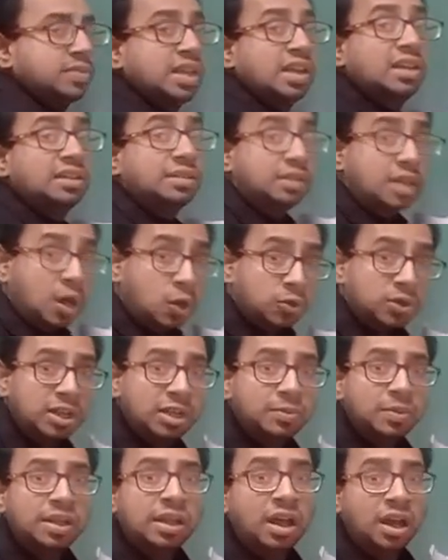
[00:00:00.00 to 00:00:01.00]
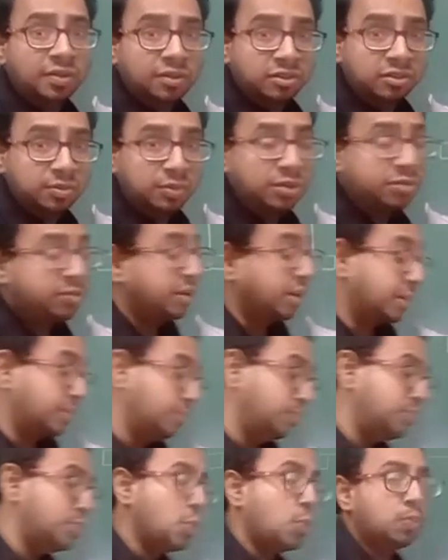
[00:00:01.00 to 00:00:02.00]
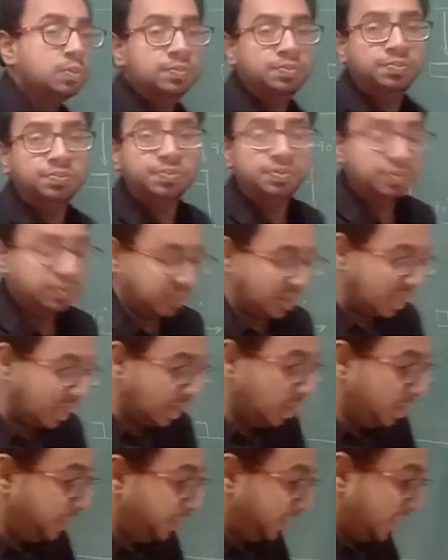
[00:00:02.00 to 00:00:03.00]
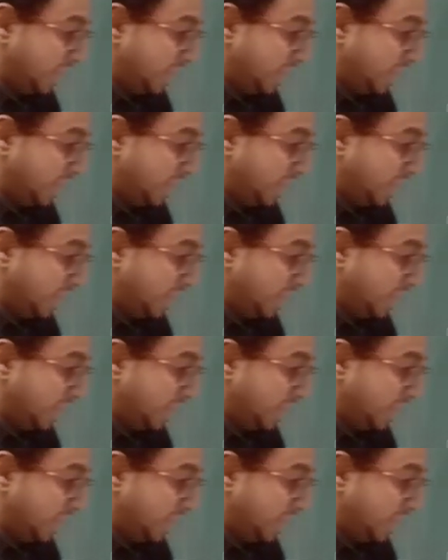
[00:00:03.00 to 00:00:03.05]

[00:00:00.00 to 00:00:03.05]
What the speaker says: Now tell me, are they symmetric? No. Clear?